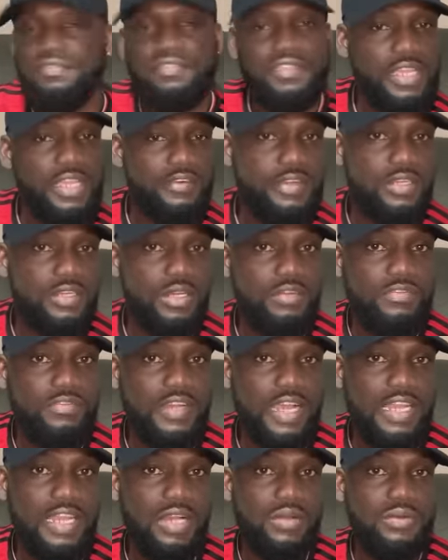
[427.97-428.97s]
if you're enough,
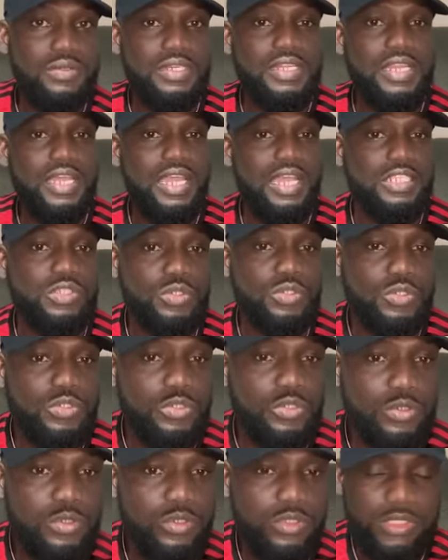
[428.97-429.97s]
all I want to do
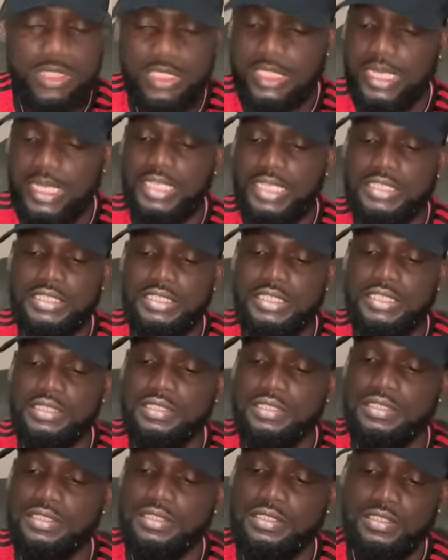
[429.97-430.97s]
is thick and
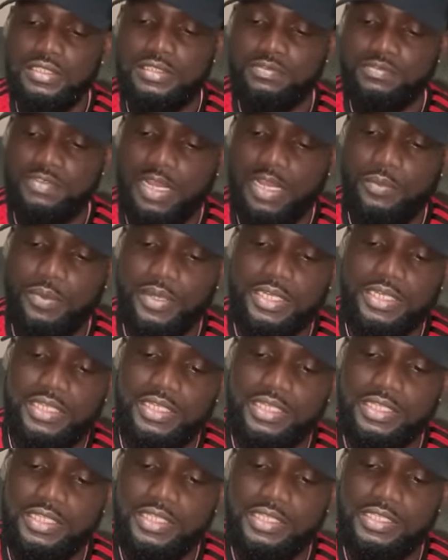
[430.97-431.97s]
thin. From
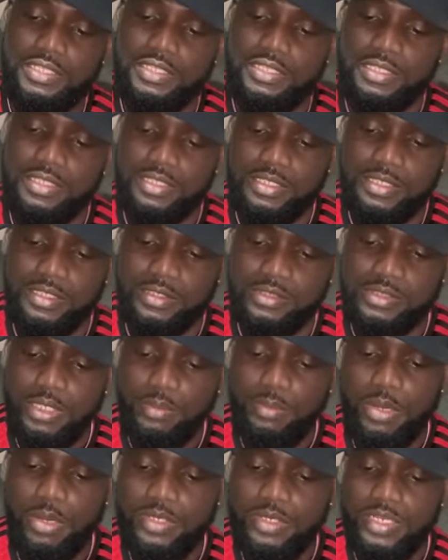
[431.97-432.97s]
when
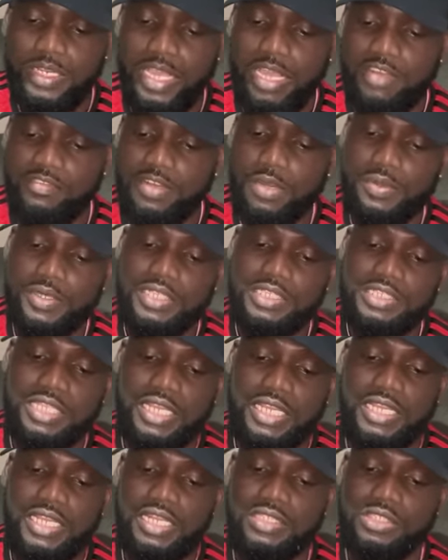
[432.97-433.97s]
some I want to do from when the
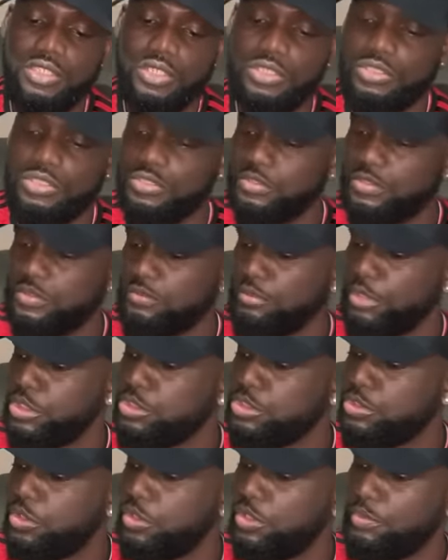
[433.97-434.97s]
channel just
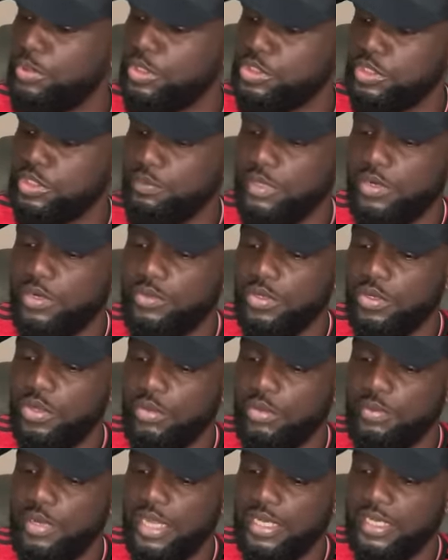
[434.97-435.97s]
bust out. But some I want to
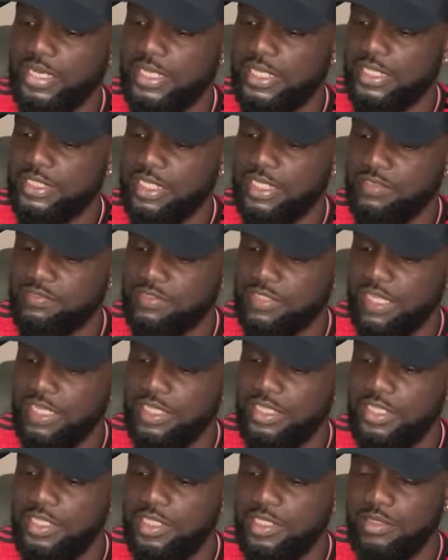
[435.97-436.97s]
come on late after.
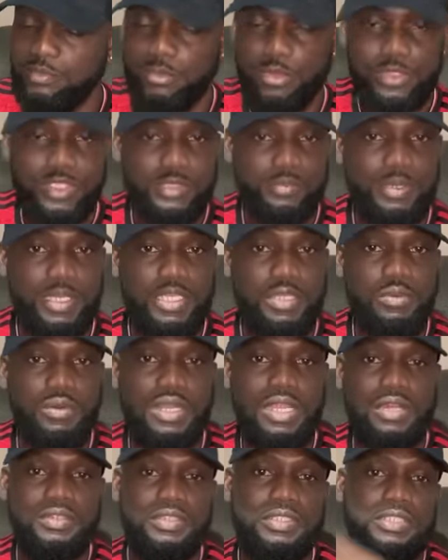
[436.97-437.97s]
Me respect you
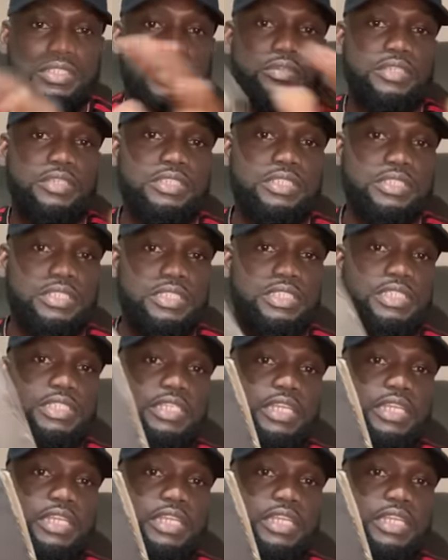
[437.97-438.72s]
all I want to say to you. So see it